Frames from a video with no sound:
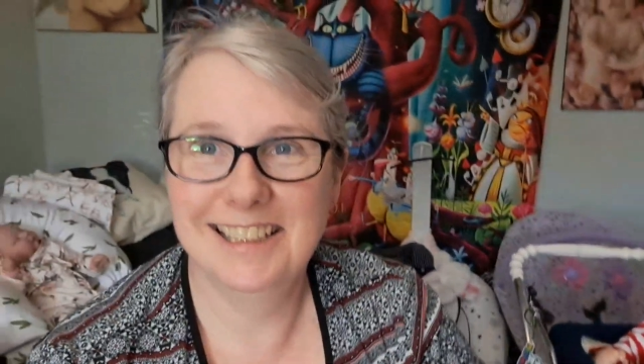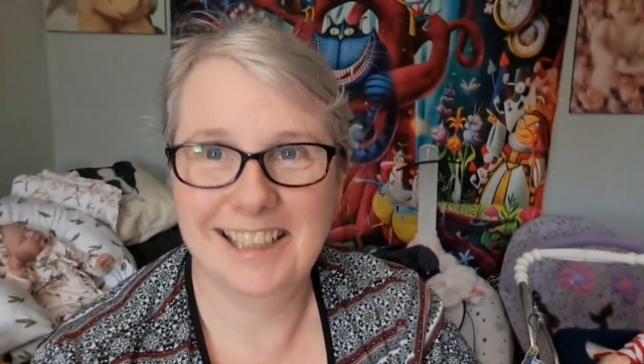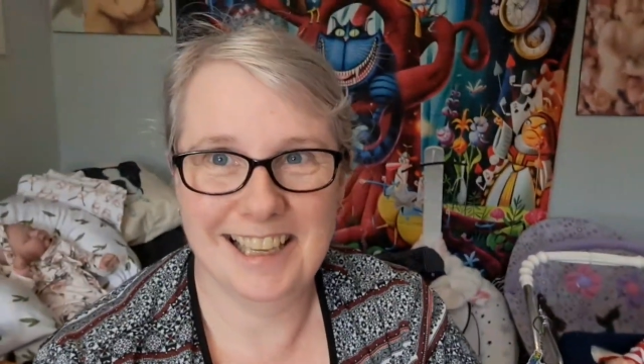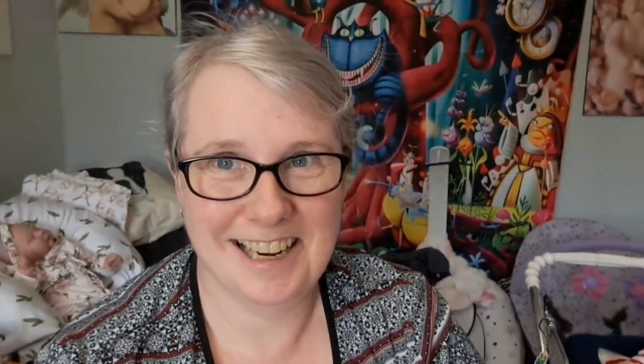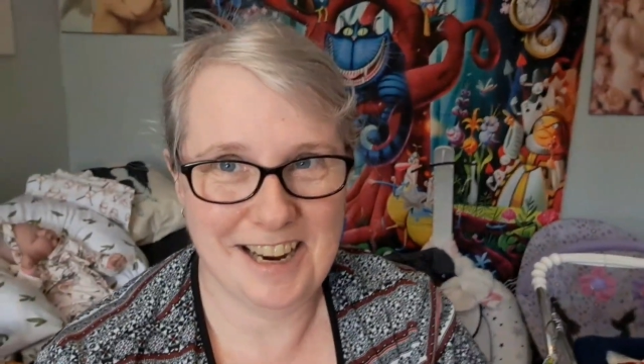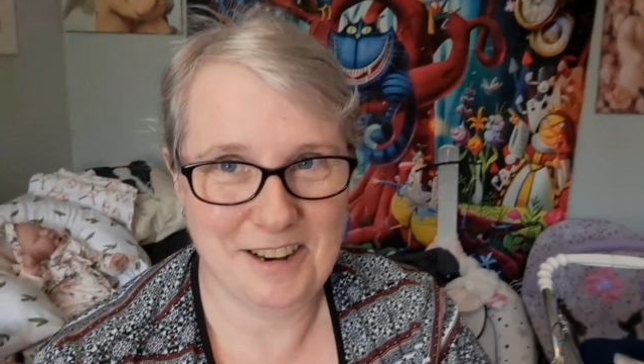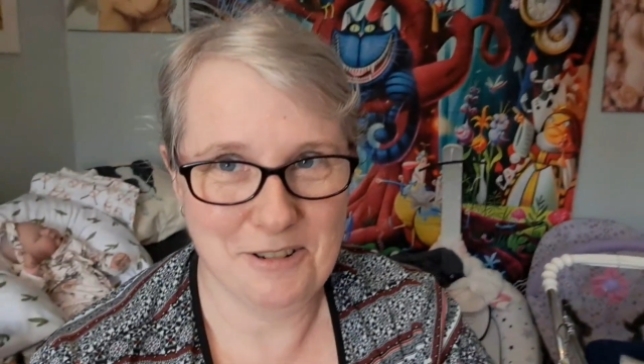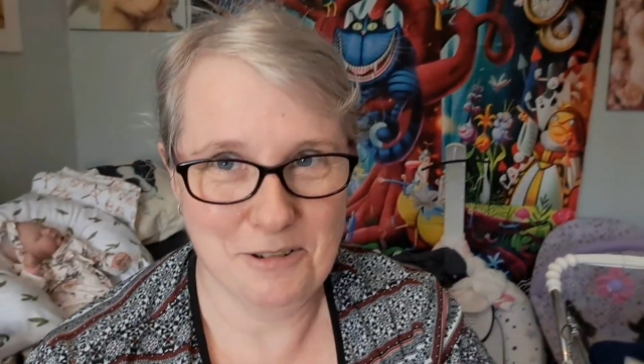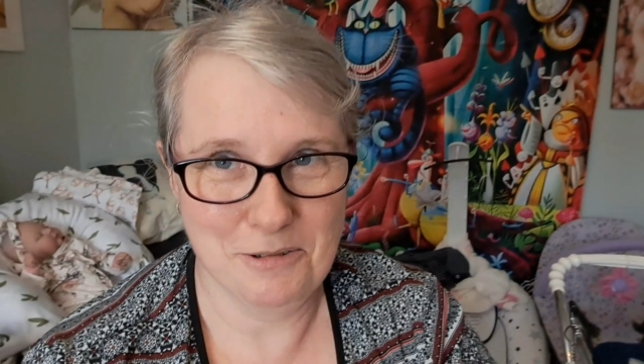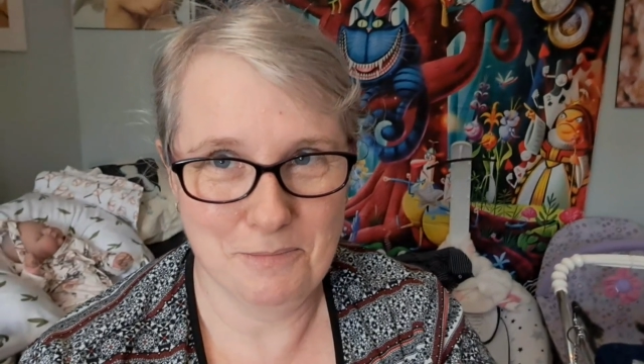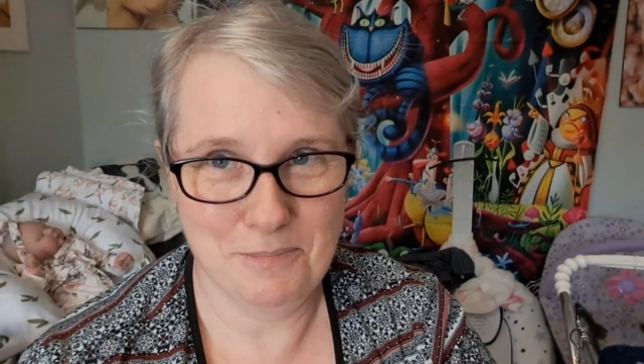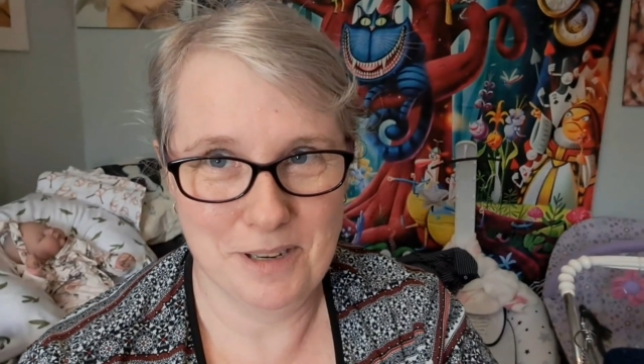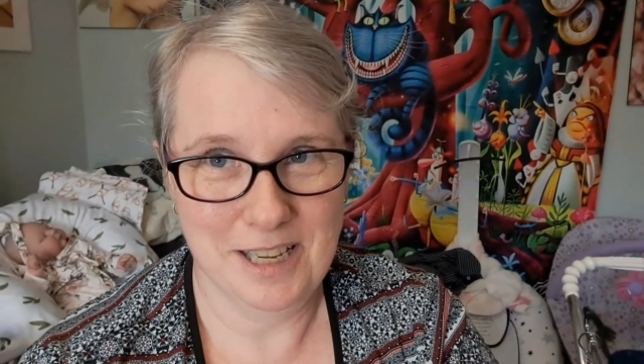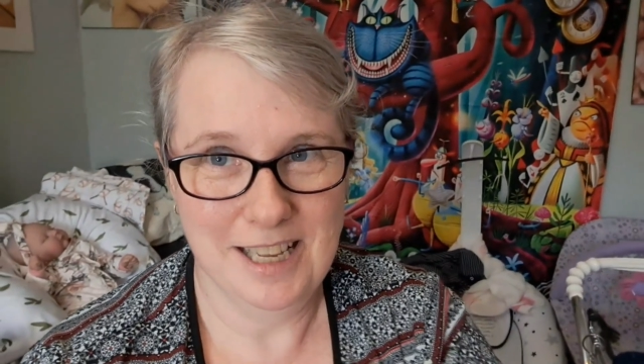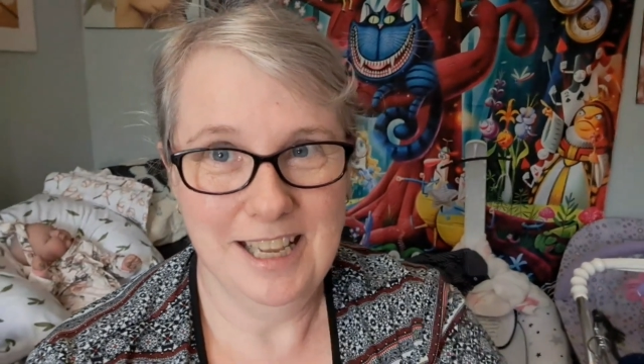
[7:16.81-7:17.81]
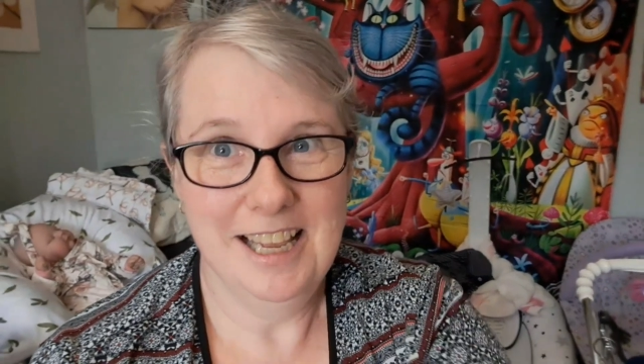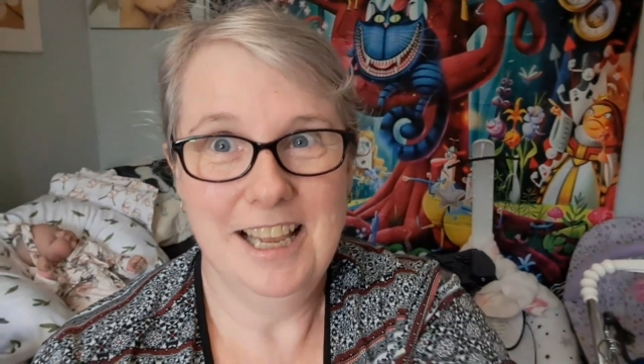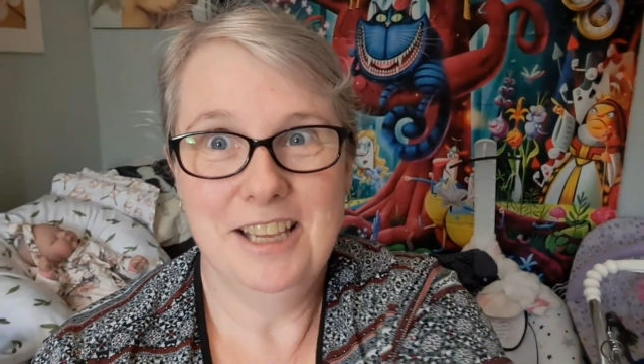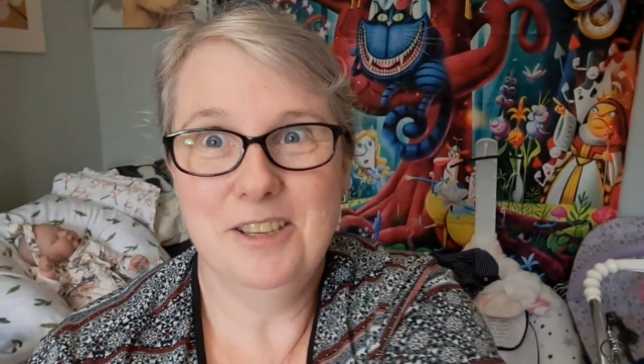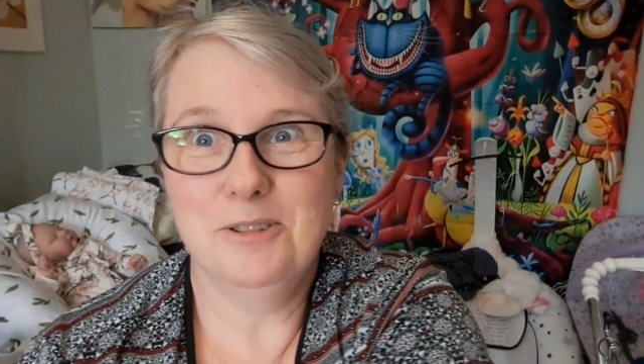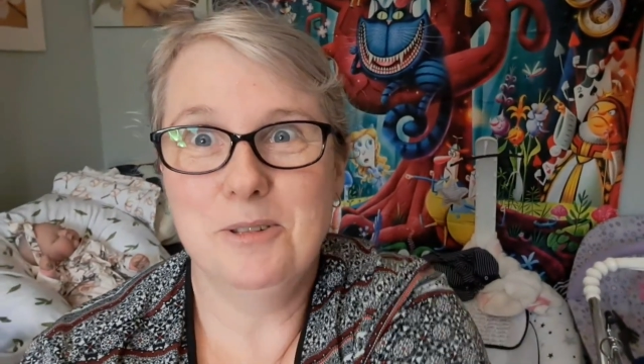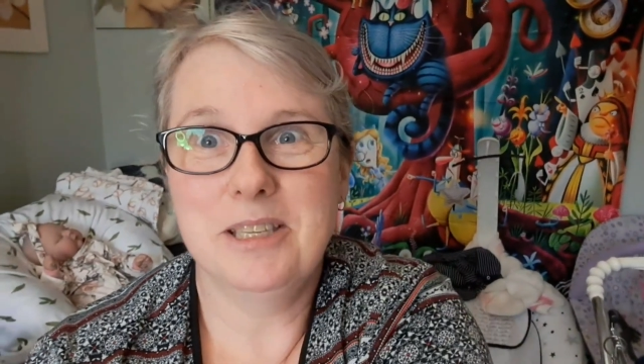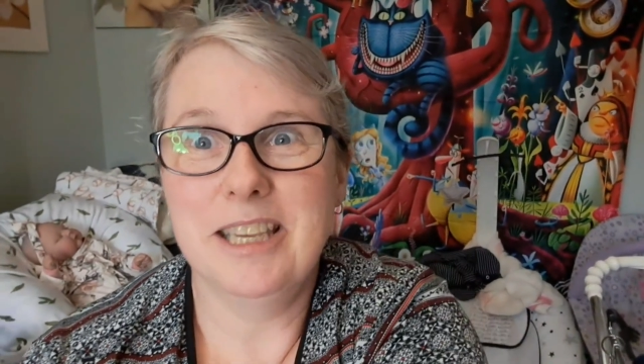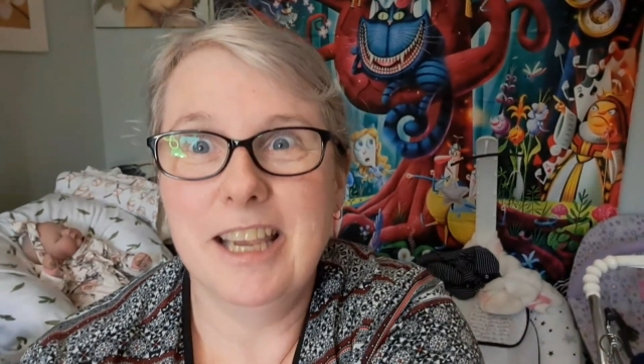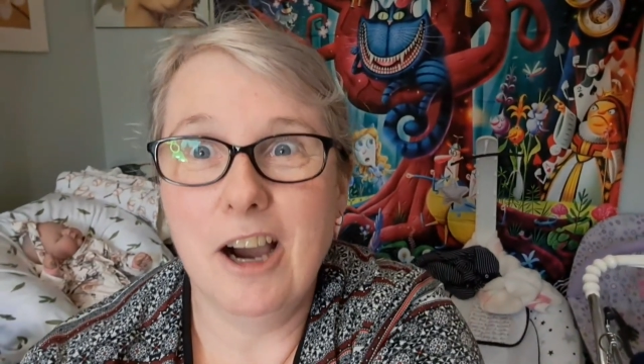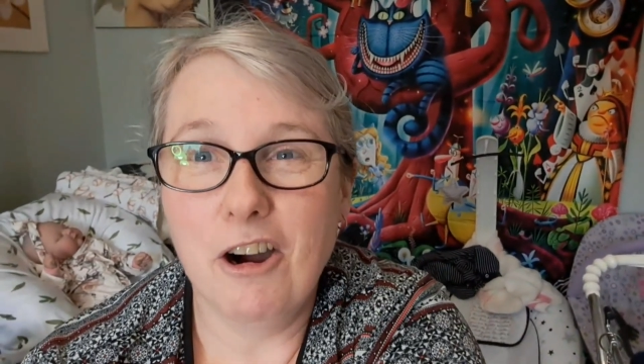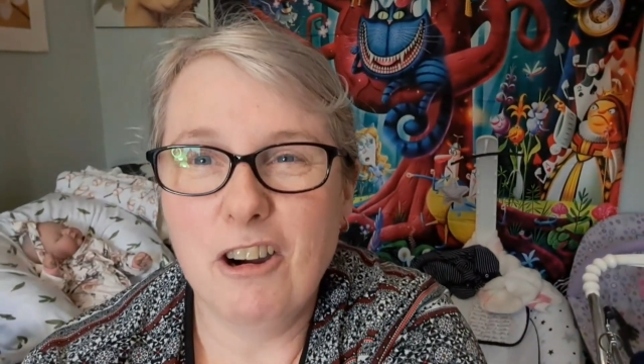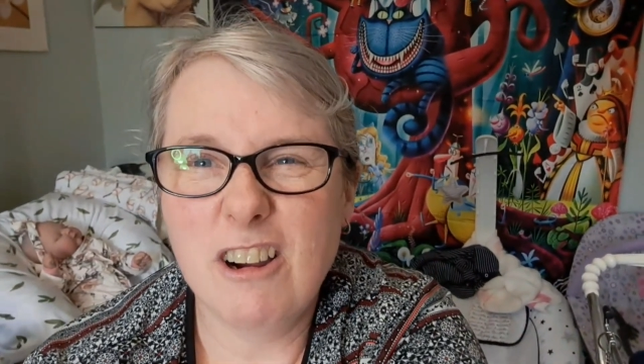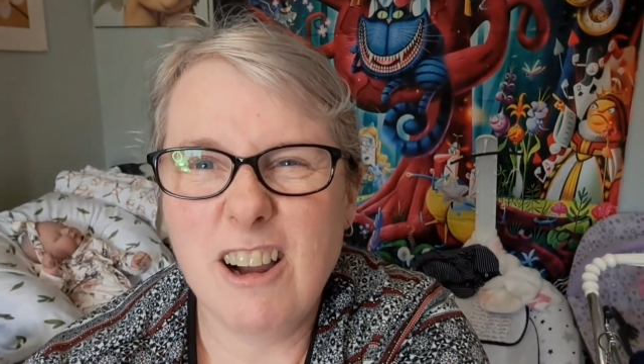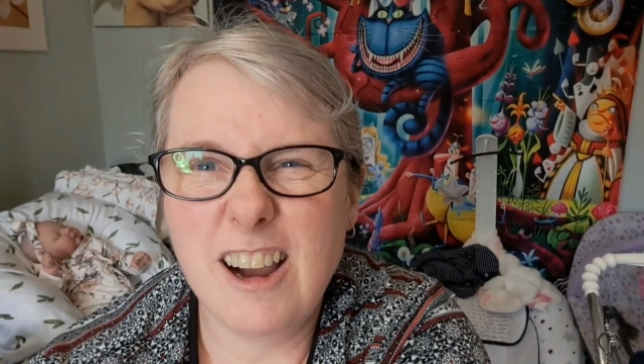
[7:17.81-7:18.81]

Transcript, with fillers: and I hope you see all